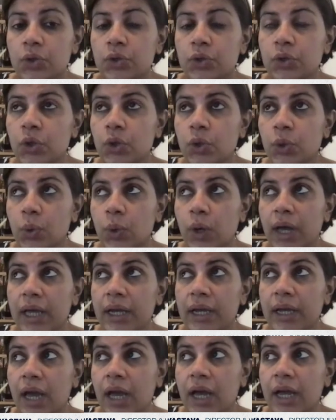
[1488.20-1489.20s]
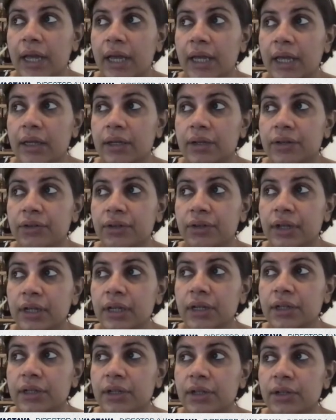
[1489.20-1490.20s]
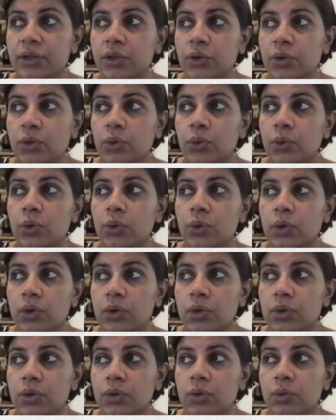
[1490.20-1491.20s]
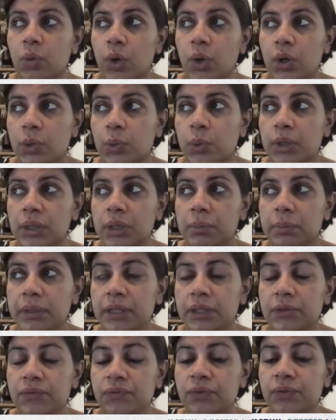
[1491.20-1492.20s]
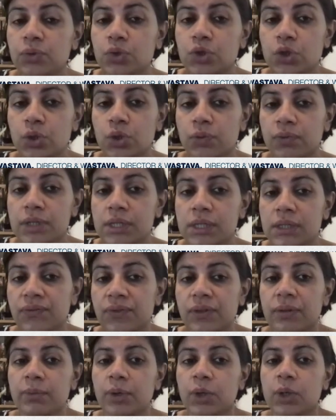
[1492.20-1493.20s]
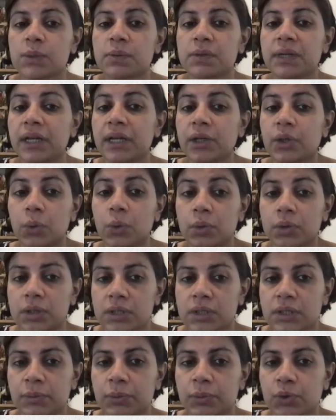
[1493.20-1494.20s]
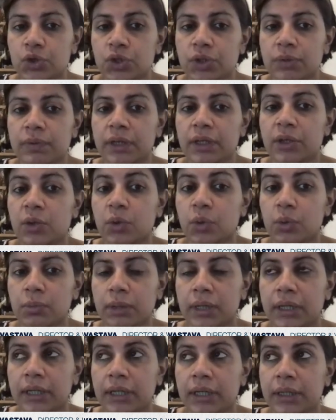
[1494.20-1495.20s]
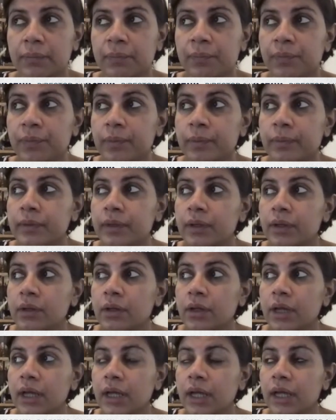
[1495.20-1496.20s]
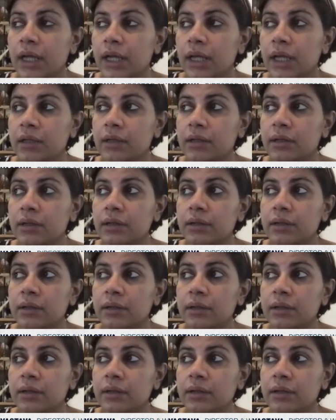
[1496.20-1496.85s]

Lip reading: You know, and I really didn't know what will be the future of this film, because we had no distribution, we had no money. And,